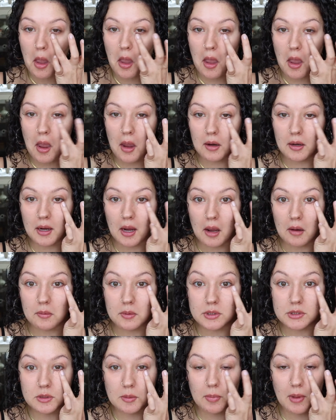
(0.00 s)
And yeah, I'm
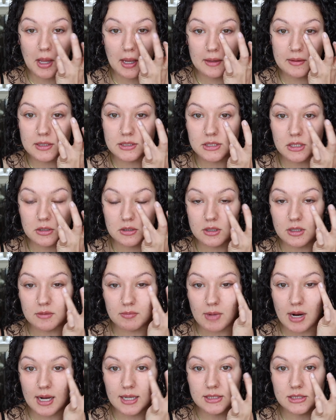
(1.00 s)
just applying this underneath
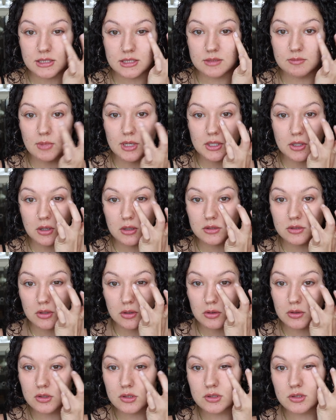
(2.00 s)
my eyes because my dark
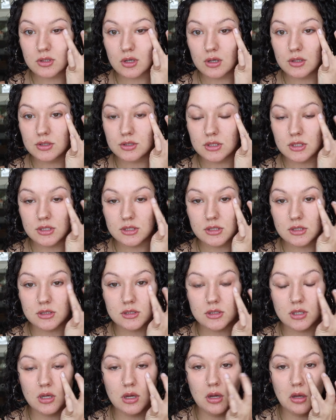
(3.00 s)
circles are
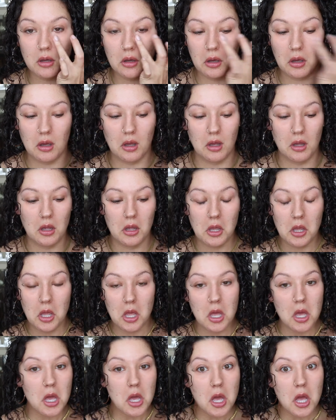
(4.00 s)
just
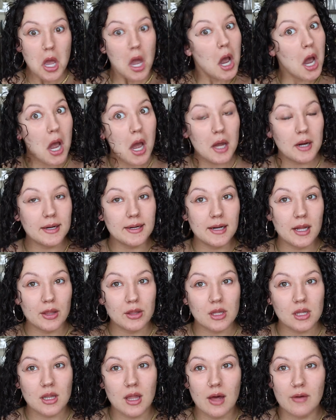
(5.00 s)
on
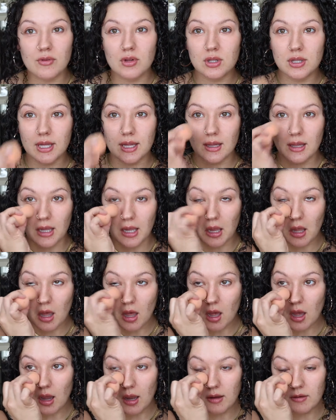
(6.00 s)
another level lately.
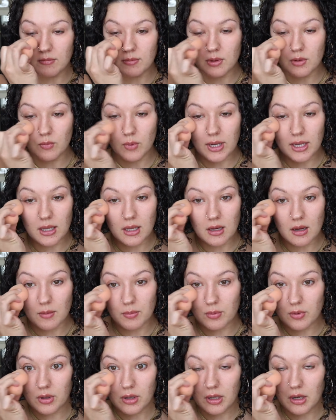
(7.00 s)
I've been waking up
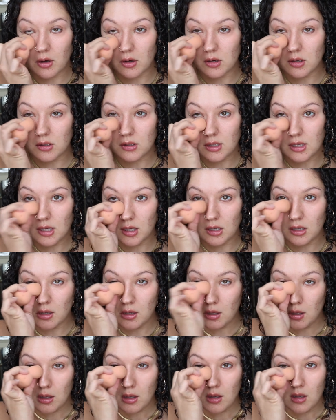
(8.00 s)
really early.
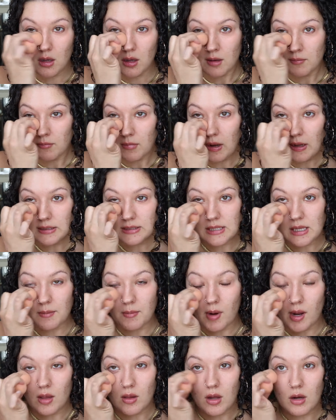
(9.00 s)
I set
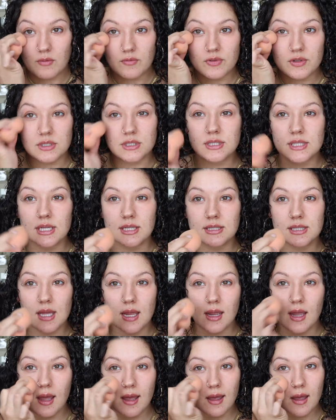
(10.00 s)
my alarm for 6
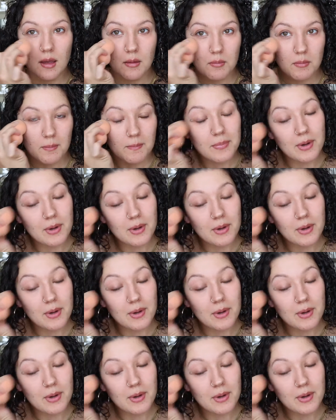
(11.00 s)
a.m.